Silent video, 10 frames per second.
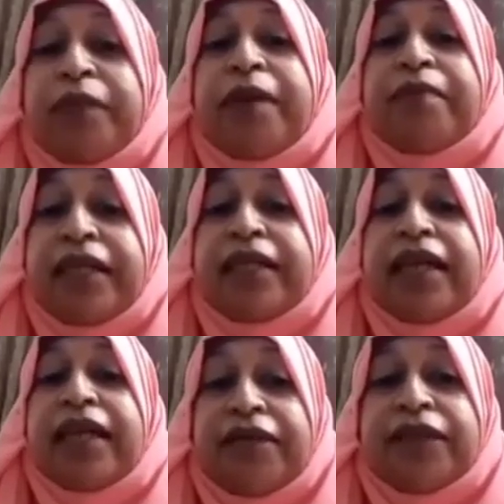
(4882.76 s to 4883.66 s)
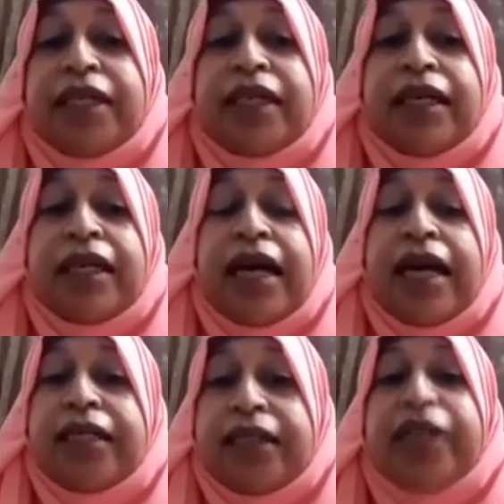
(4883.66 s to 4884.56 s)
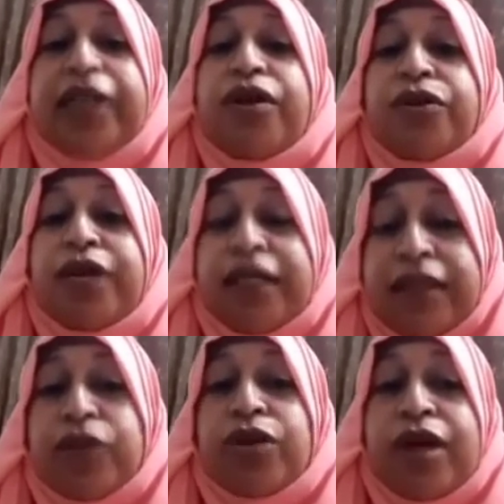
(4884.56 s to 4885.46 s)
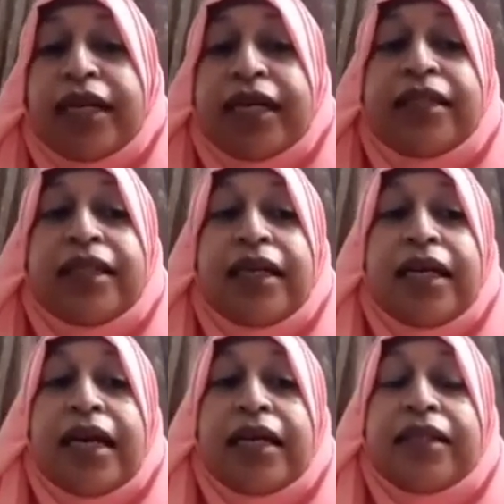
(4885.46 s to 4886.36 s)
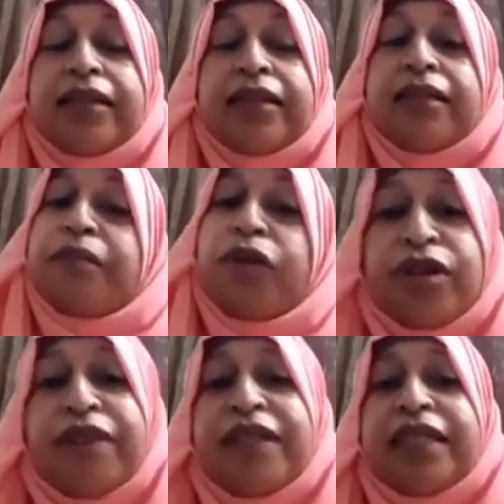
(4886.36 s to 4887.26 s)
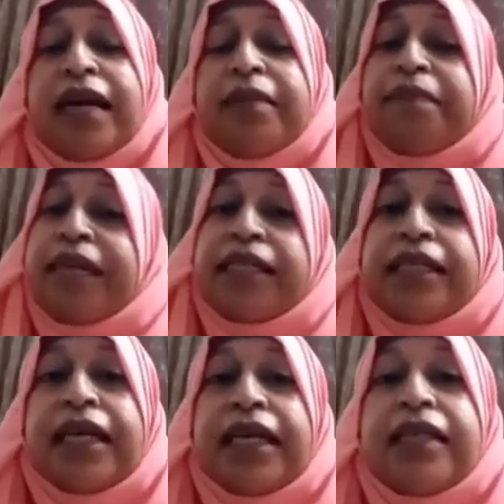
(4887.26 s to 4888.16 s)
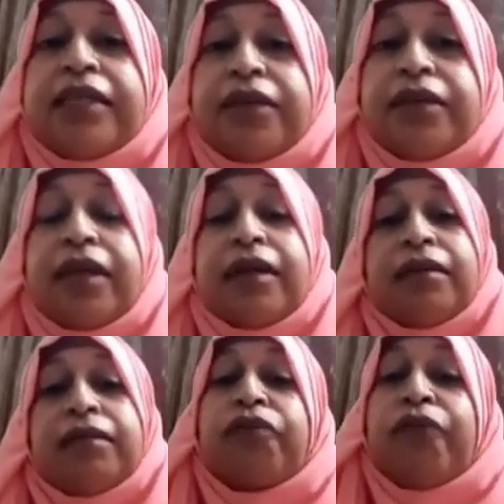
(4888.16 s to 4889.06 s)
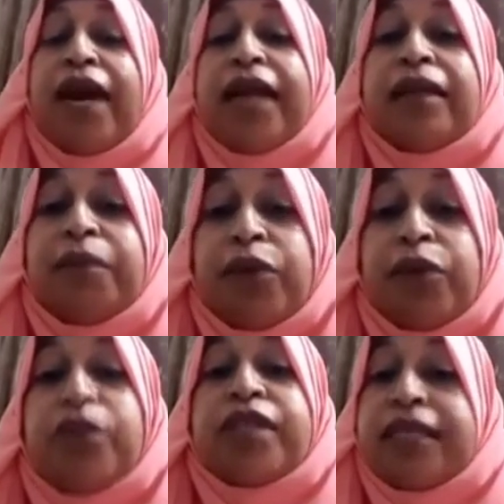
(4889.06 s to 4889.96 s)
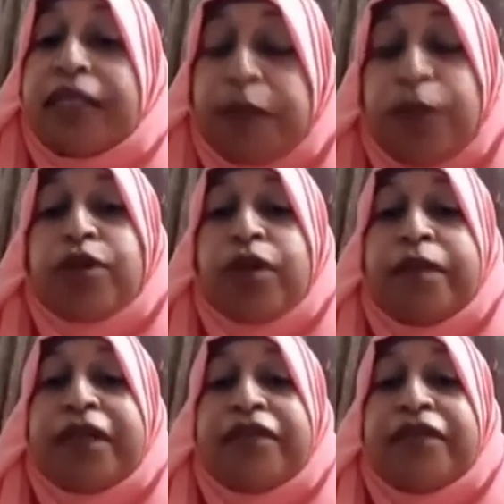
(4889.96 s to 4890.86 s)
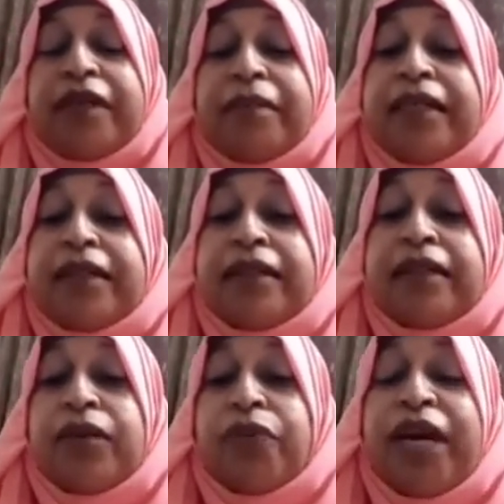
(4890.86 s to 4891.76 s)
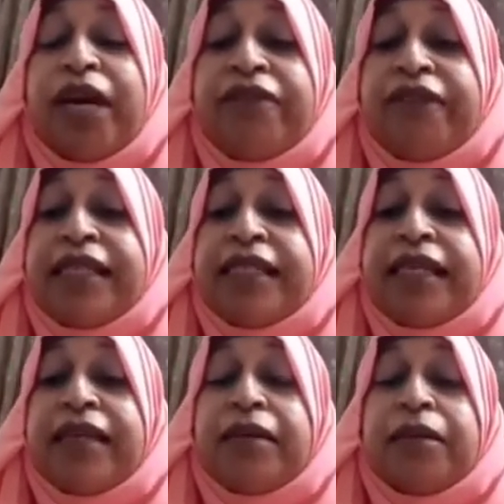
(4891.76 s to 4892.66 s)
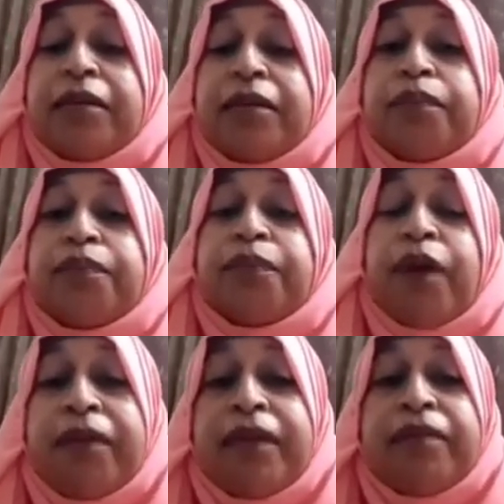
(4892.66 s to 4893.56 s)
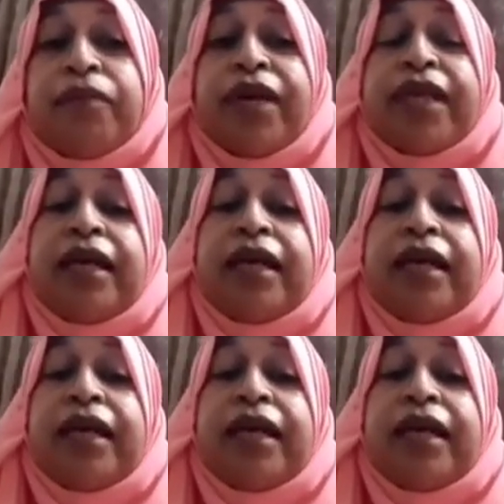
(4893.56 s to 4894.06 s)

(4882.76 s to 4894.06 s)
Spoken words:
membrane graft, and reconstruct the socket. And most of the time, patient can wear the prosthesis post-operatively, but we are facing problem when